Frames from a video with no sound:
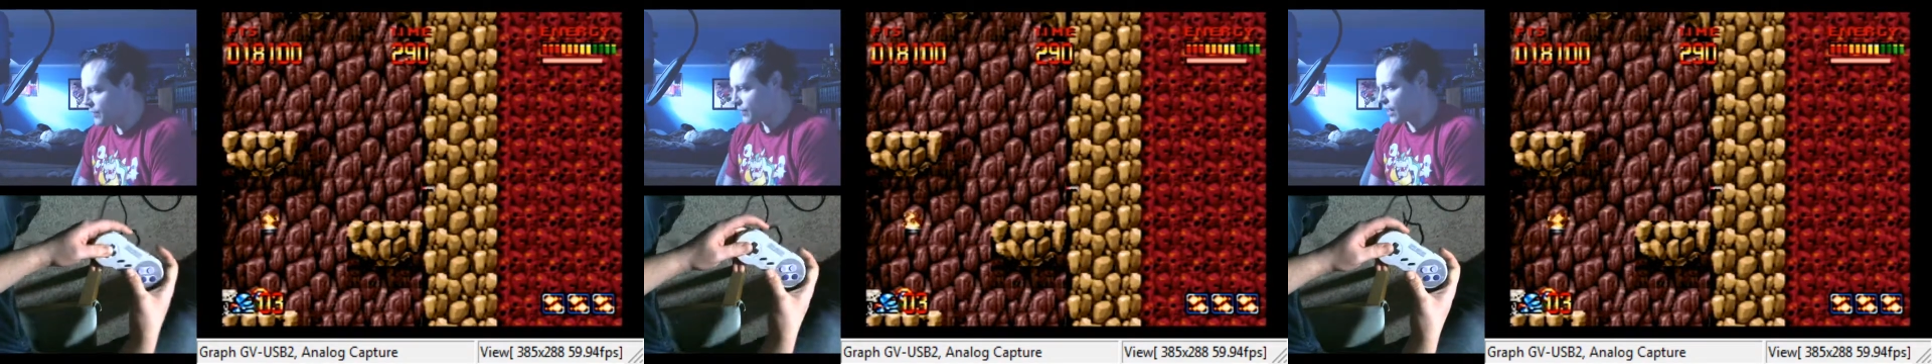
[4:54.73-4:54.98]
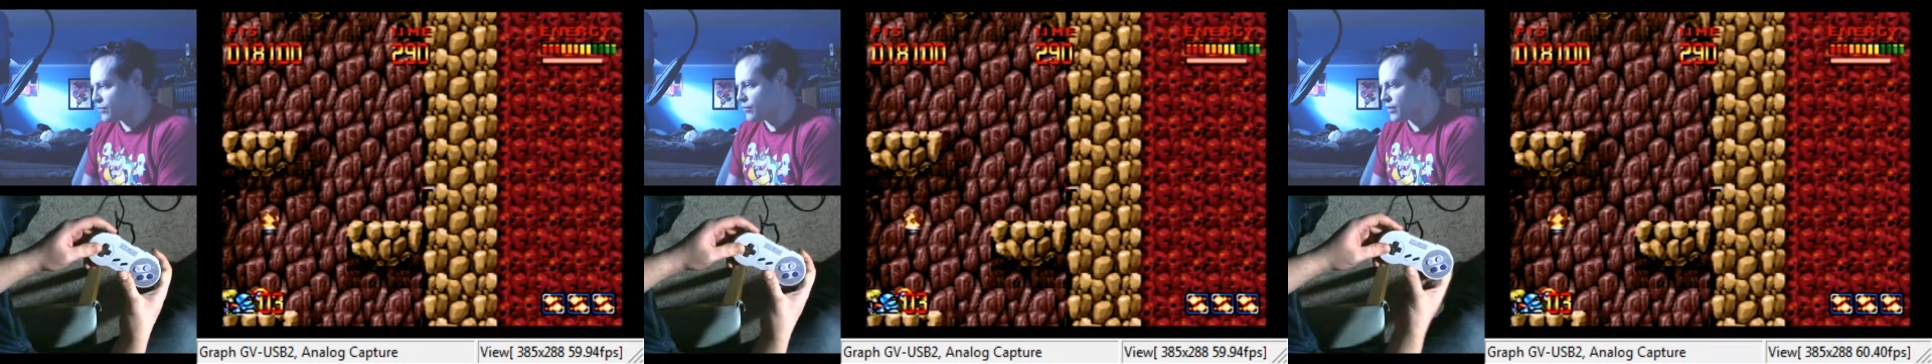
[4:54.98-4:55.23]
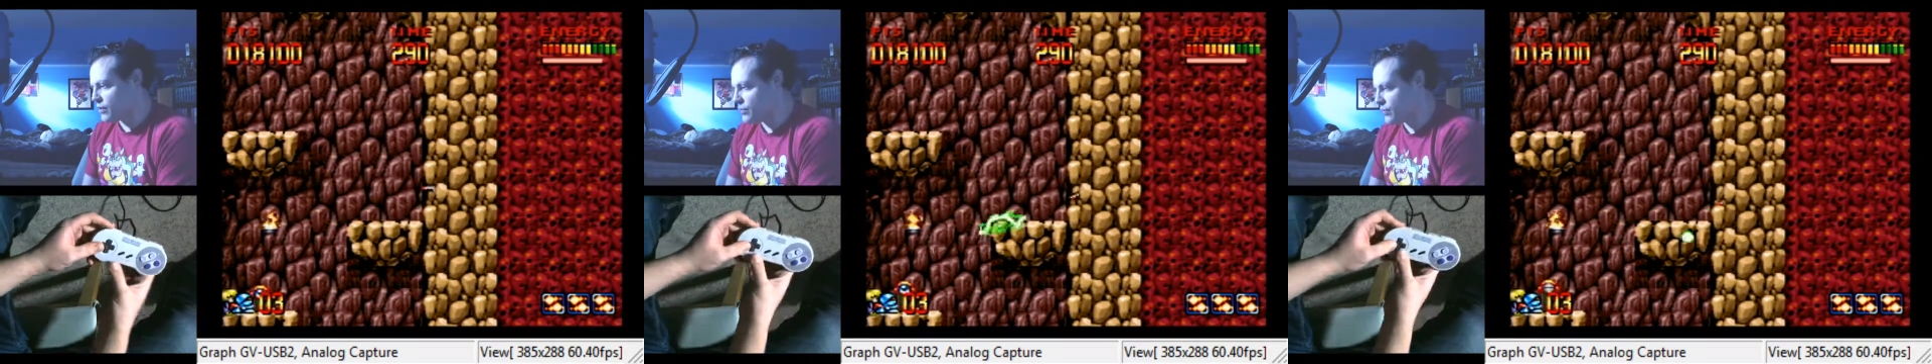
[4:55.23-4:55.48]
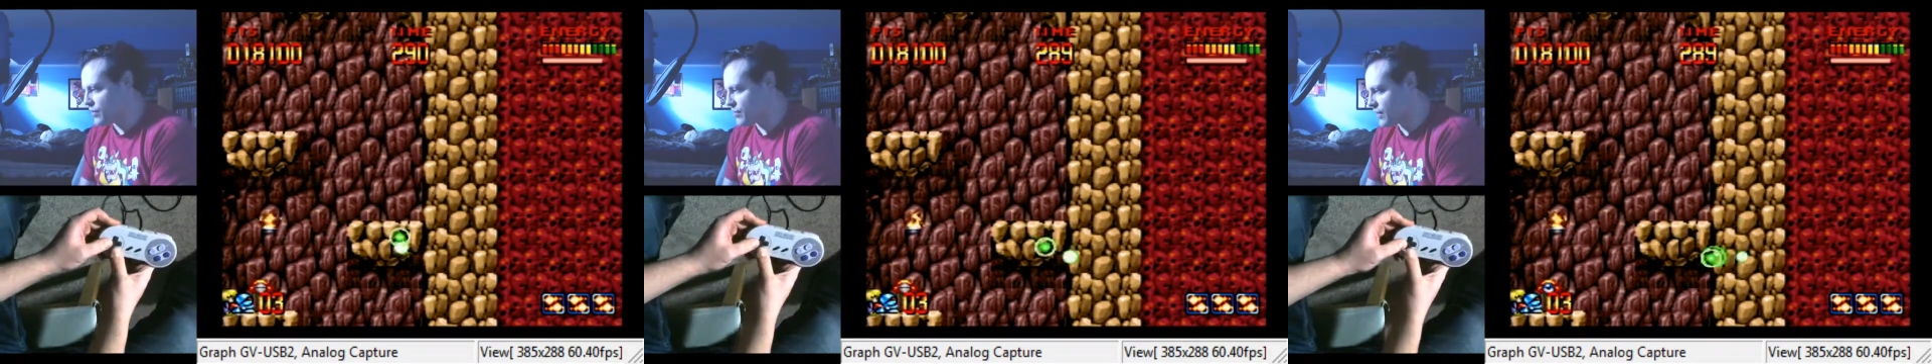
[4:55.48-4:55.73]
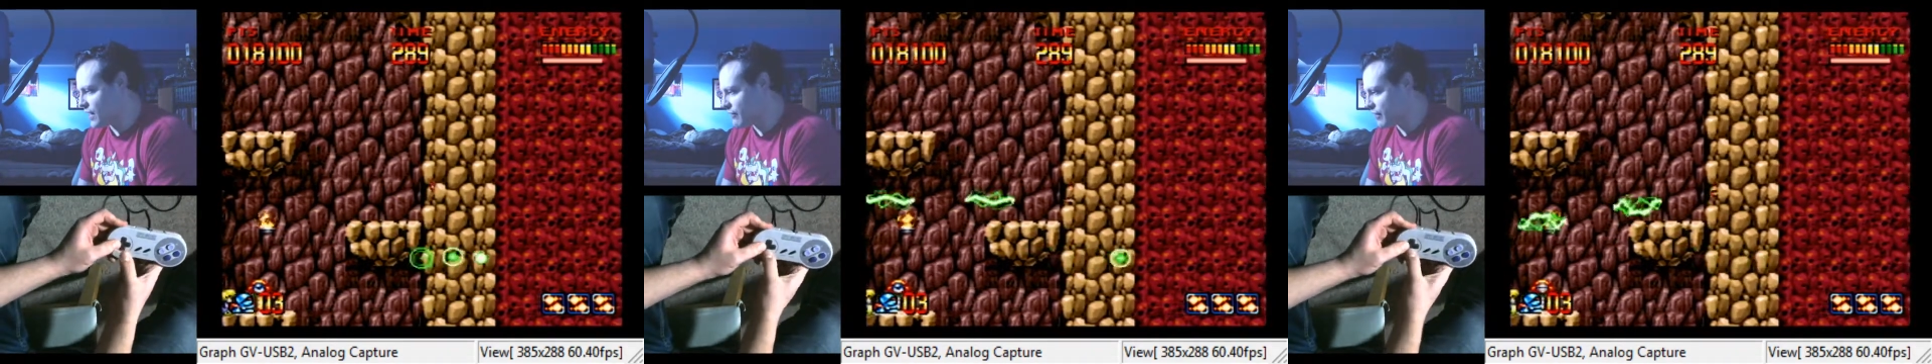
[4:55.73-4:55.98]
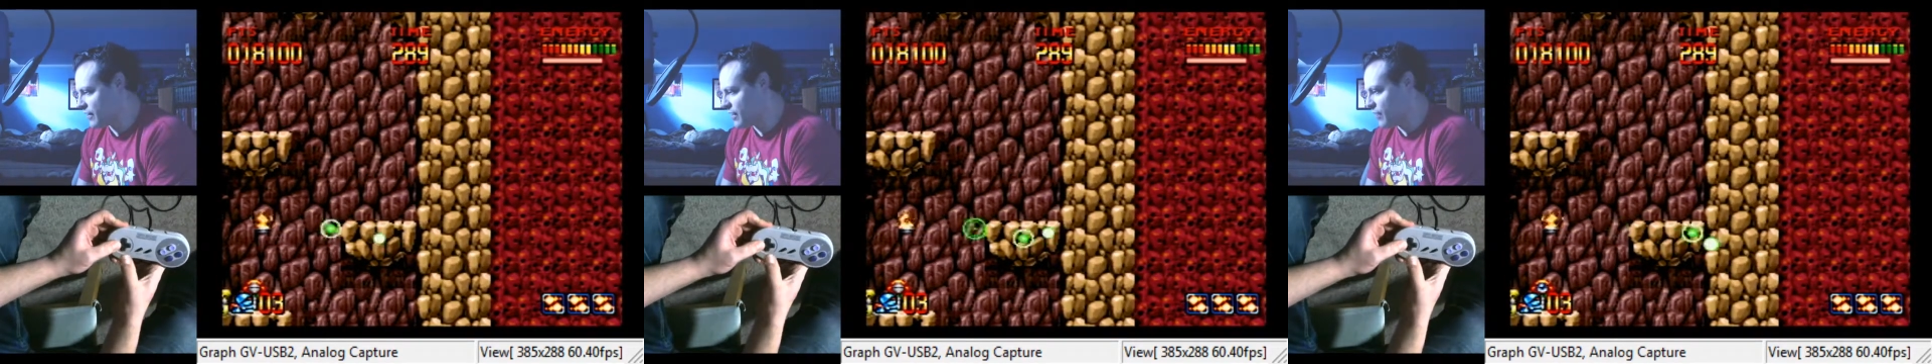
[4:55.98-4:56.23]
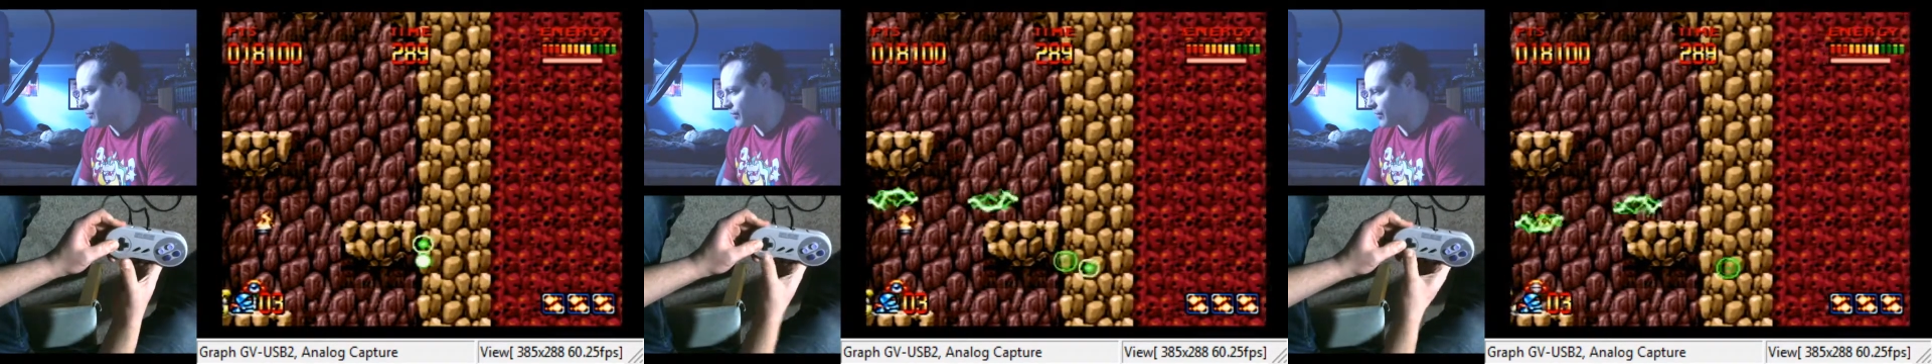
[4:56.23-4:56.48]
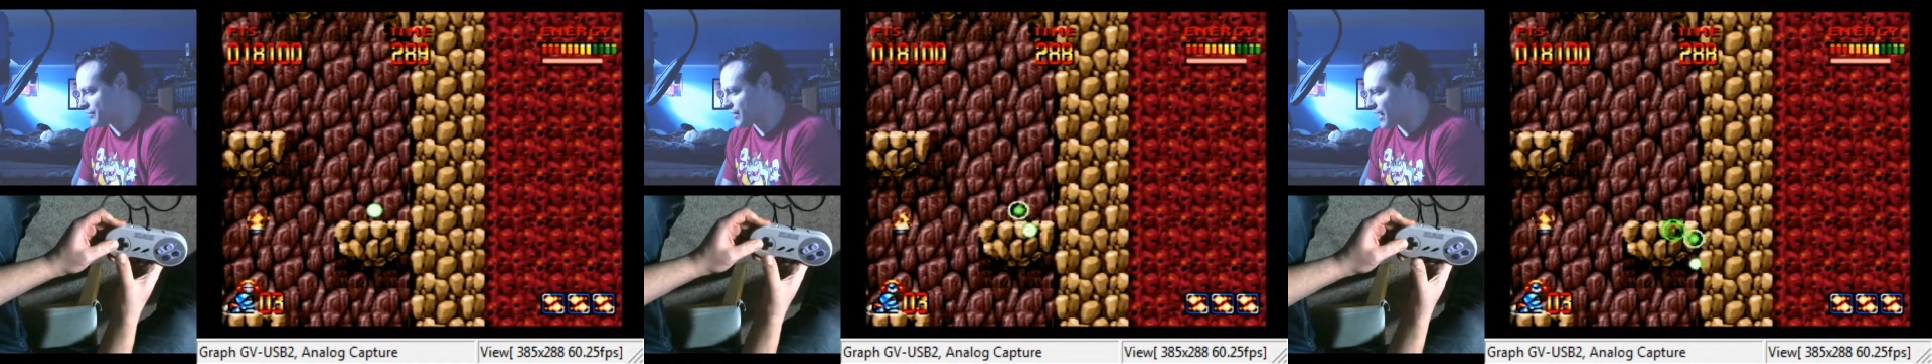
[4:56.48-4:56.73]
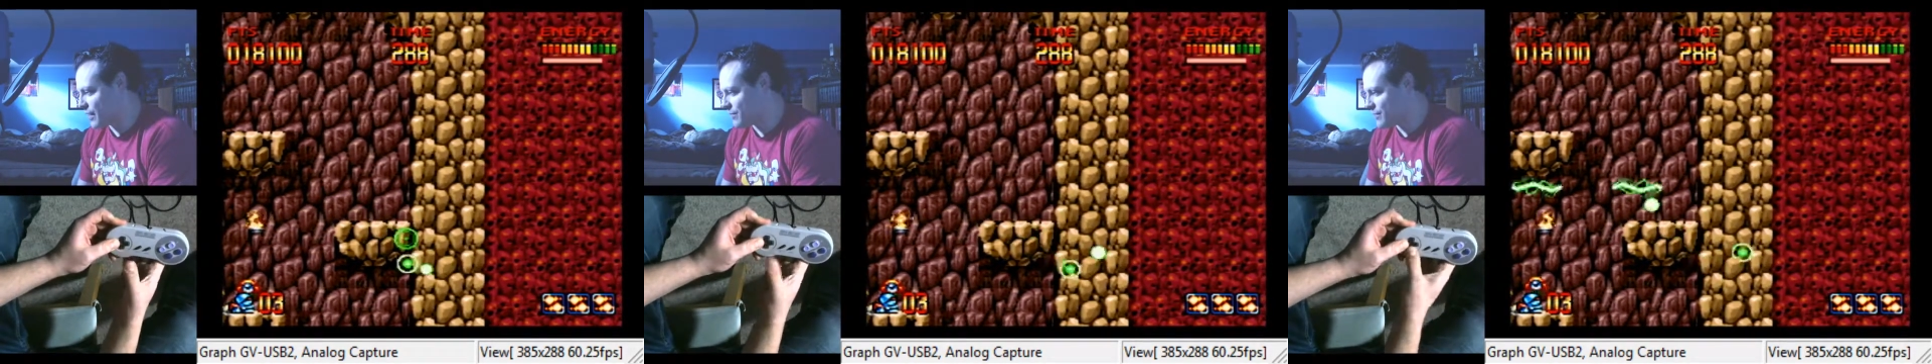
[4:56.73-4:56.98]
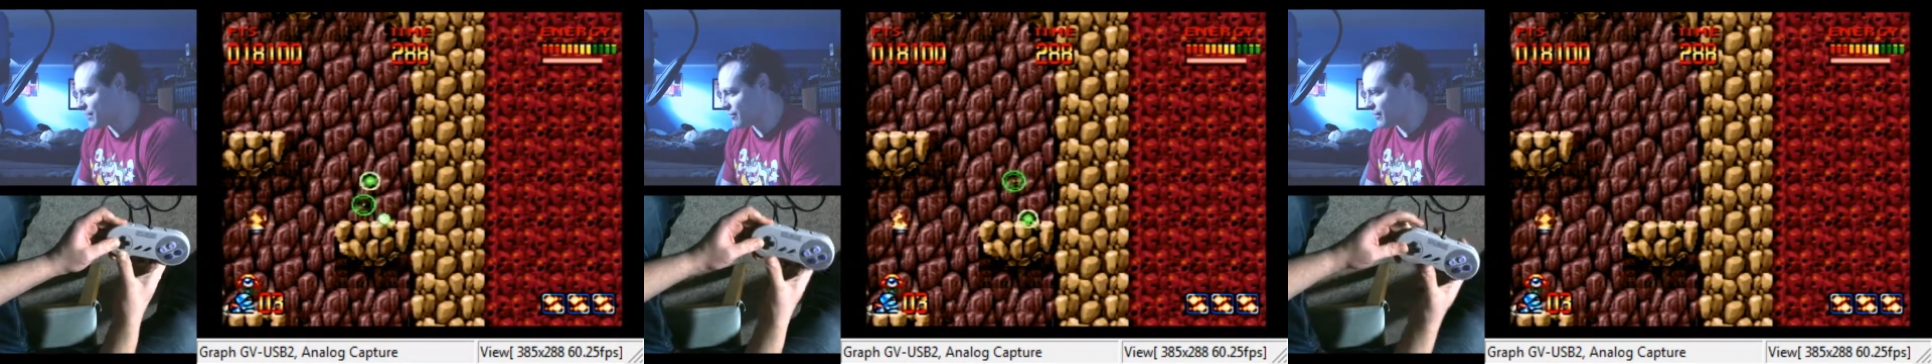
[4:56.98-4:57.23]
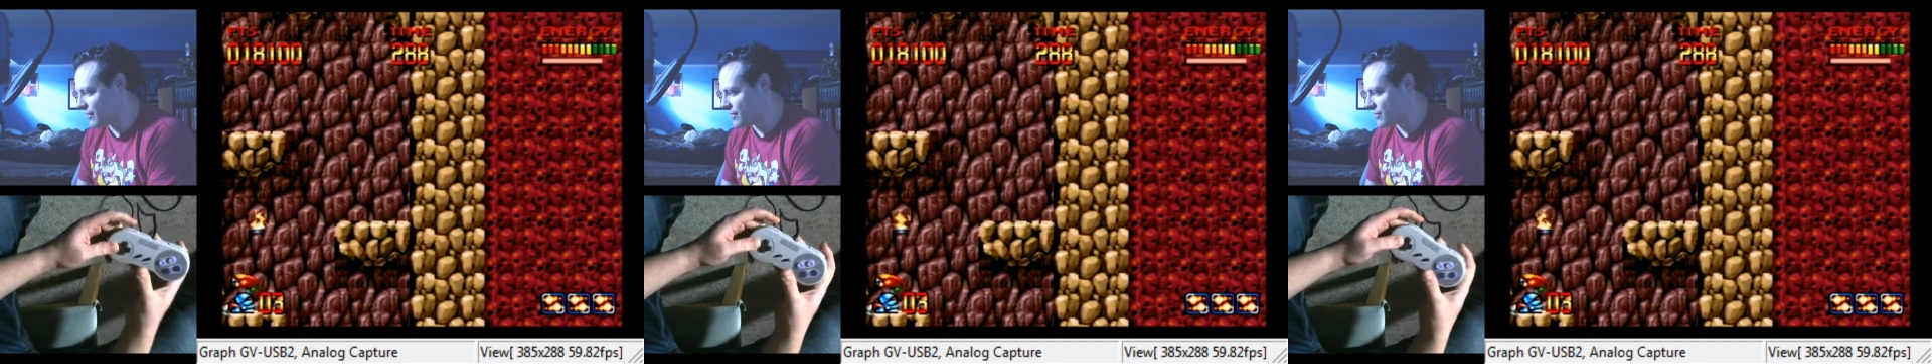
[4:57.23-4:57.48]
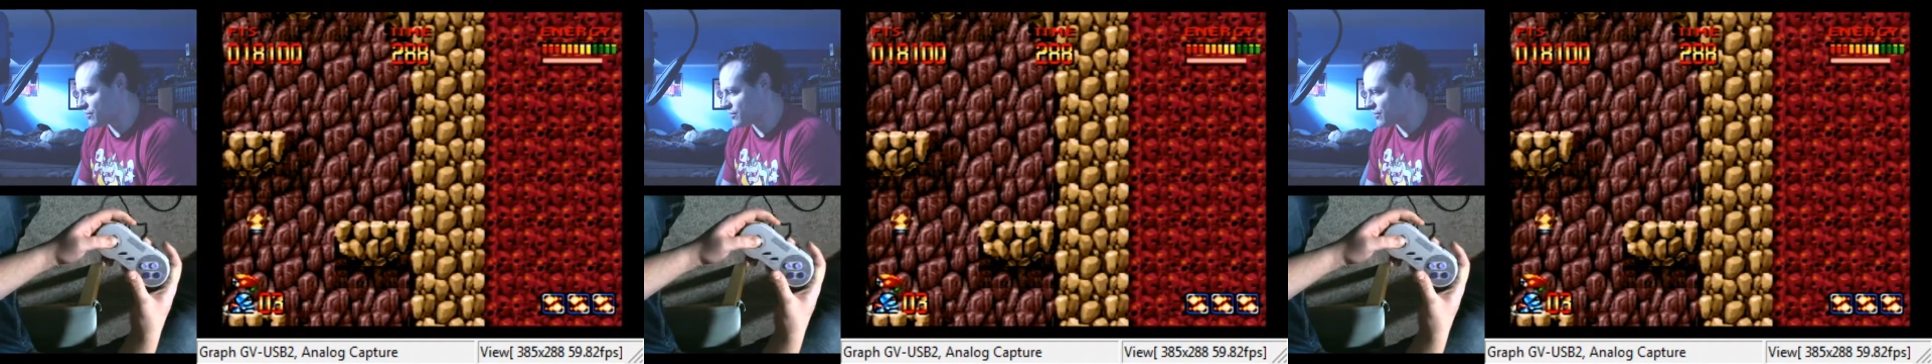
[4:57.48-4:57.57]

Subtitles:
And you can do this an infinite number of times even,